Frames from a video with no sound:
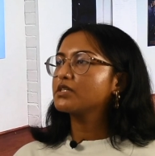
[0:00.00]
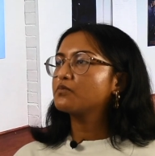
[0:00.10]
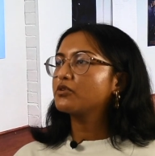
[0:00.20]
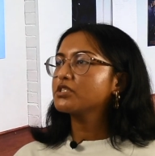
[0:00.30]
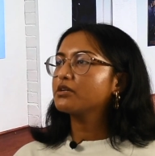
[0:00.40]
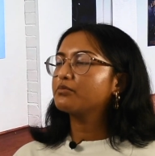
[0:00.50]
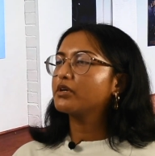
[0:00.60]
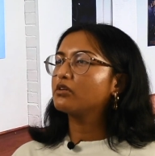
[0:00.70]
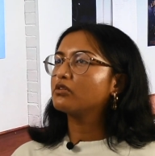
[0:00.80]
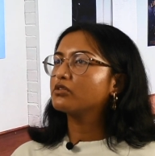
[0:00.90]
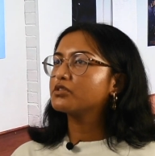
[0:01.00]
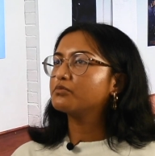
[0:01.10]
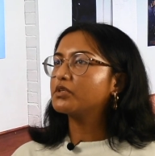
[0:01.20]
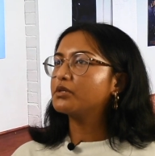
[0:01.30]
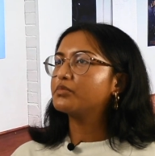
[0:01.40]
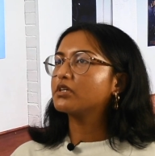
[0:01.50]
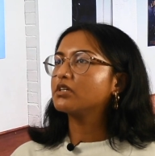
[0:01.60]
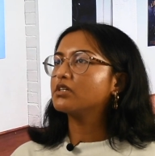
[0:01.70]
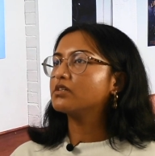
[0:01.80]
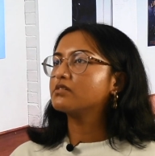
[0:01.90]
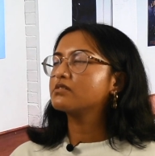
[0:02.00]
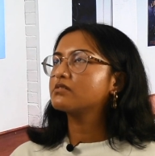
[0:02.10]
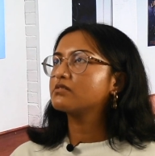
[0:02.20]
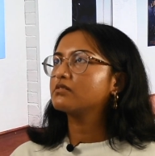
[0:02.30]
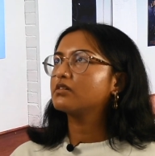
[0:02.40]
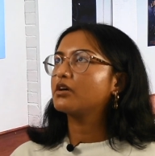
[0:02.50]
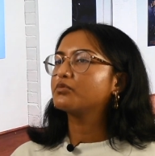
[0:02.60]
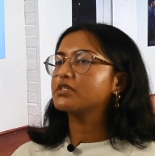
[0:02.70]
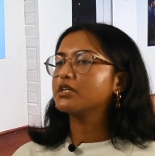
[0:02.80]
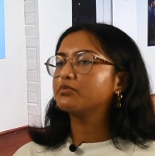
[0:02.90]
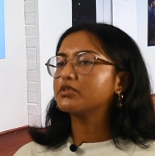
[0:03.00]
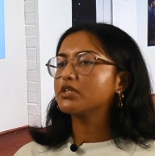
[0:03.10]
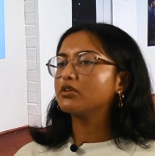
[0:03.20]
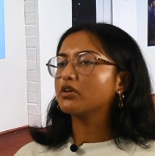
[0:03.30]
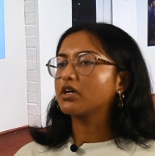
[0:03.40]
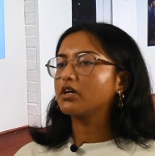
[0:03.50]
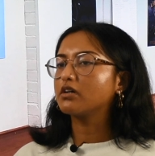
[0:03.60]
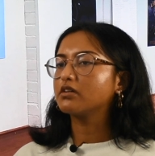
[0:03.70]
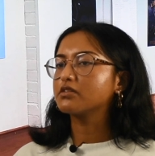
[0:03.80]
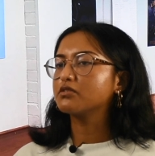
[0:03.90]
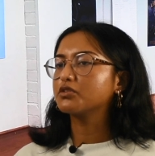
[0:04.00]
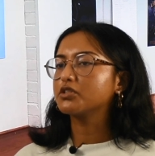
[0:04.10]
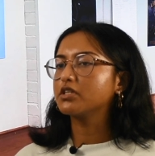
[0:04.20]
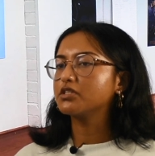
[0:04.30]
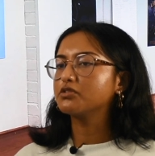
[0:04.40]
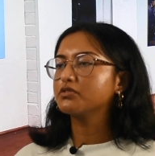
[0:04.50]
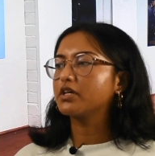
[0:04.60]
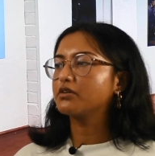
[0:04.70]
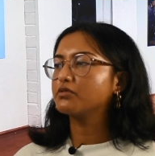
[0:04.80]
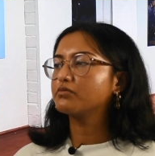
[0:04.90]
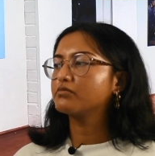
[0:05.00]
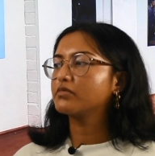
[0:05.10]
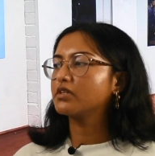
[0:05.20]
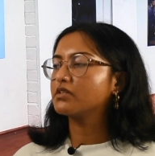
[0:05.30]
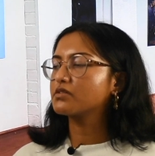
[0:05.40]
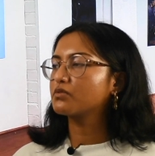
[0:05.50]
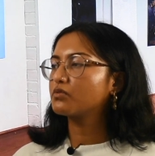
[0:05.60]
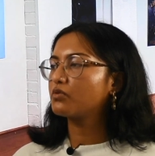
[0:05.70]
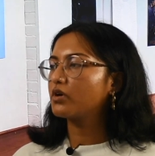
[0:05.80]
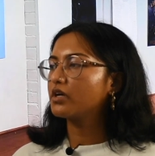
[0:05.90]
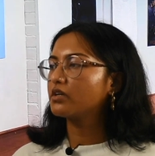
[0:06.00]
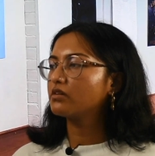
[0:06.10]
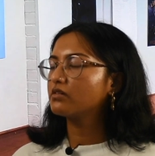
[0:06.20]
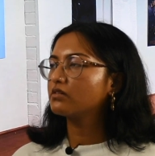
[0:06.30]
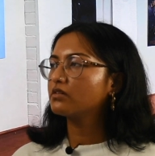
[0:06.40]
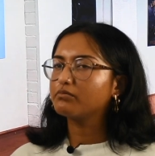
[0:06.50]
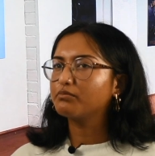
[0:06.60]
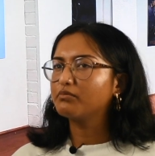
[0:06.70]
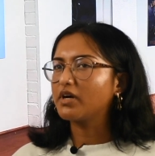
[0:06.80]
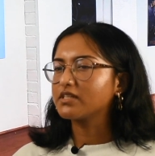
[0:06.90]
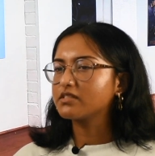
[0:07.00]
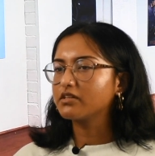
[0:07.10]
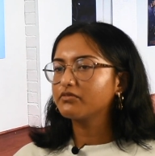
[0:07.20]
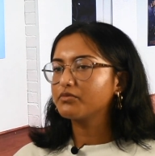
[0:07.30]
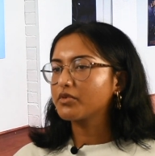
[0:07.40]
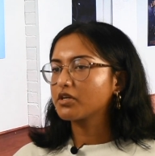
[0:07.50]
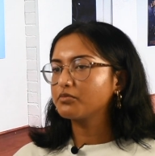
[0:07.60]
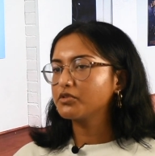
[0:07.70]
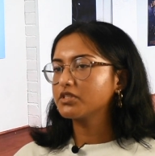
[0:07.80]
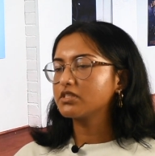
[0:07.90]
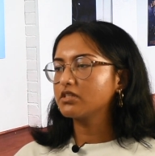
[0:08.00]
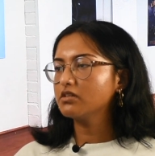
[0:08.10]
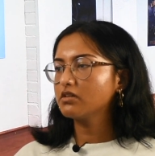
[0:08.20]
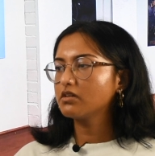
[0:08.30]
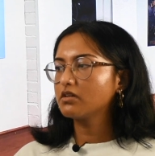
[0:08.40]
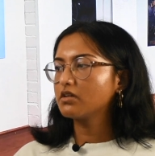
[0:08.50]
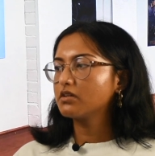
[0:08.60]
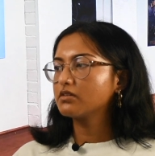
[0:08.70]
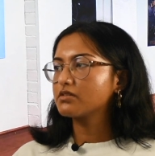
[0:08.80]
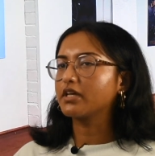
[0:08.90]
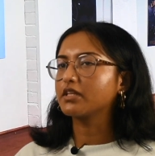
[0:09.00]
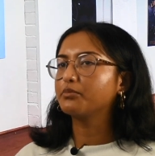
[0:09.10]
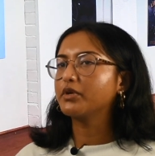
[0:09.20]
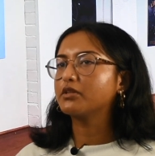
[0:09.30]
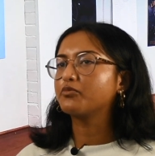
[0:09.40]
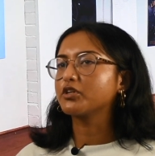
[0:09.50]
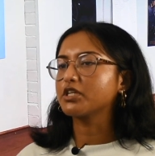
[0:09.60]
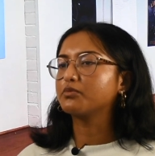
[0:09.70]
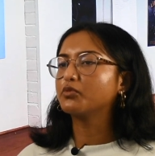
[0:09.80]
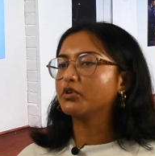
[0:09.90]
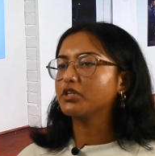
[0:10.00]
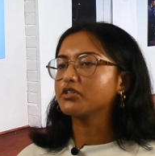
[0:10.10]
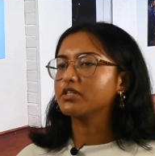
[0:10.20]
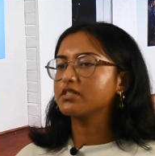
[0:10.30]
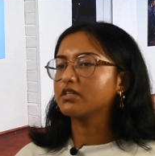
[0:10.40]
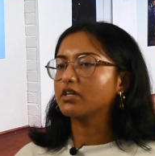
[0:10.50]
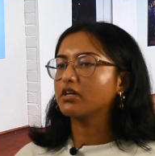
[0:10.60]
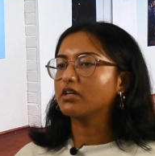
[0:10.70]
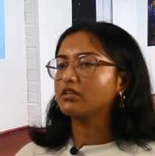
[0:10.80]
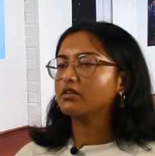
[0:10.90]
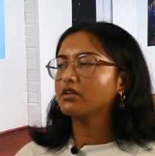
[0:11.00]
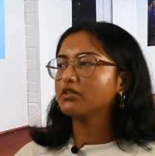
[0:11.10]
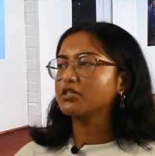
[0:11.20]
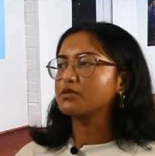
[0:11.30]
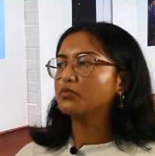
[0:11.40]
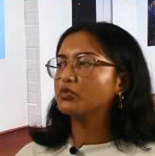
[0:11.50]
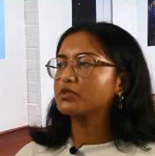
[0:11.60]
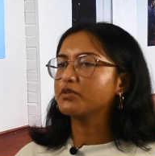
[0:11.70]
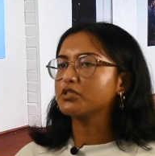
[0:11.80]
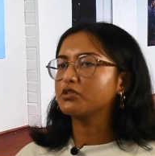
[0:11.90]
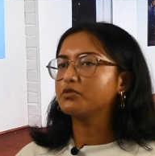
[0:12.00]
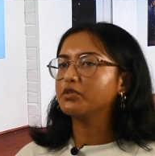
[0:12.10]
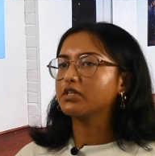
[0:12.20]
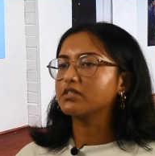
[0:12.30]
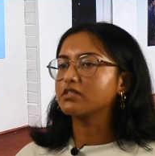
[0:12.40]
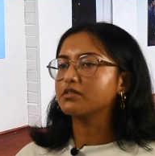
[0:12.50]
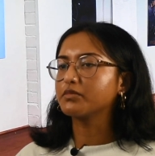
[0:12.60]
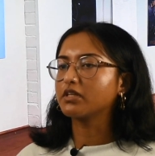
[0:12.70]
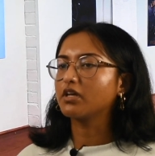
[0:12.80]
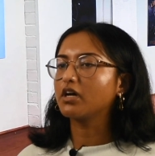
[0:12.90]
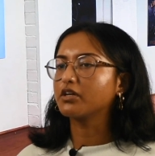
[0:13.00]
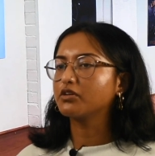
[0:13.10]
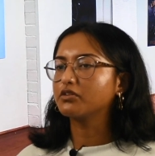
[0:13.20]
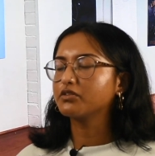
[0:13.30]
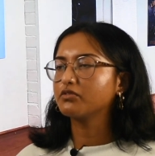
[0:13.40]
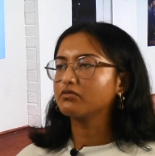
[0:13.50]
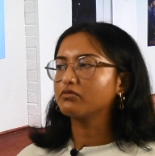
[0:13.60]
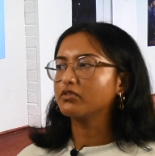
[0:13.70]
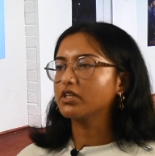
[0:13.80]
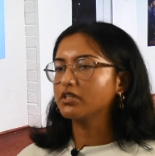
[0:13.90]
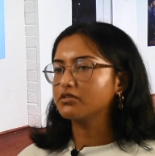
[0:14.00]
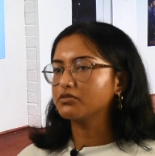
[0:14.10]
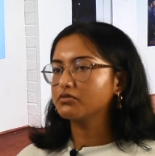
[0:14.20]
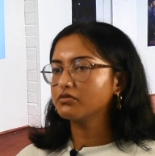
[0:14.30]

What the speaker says: This project meant a lot to me because I was able to look at a social issue that is quite massive in my community. I think made the project more interesting and just more special to me because it's something that I could relate to.